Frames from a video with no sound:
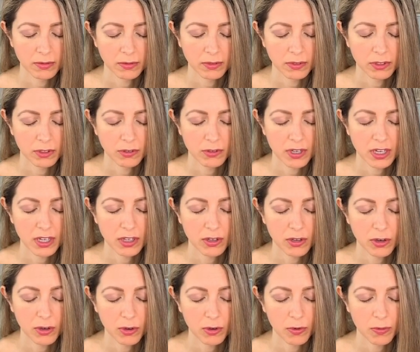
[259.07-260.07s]
You need
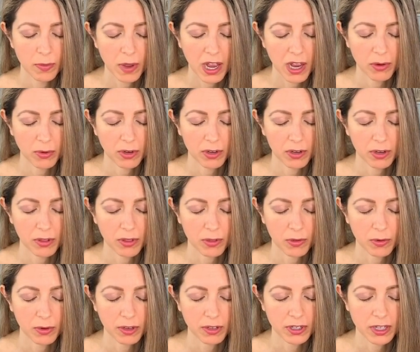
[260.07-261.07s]
no power,
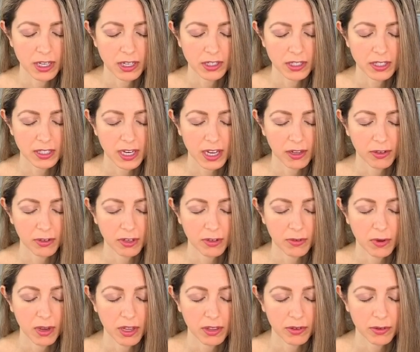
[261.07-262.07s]
authority to tell you
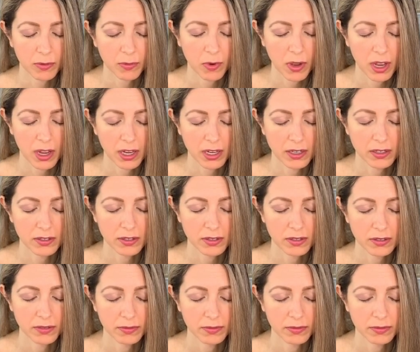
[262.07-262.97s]
otherwise.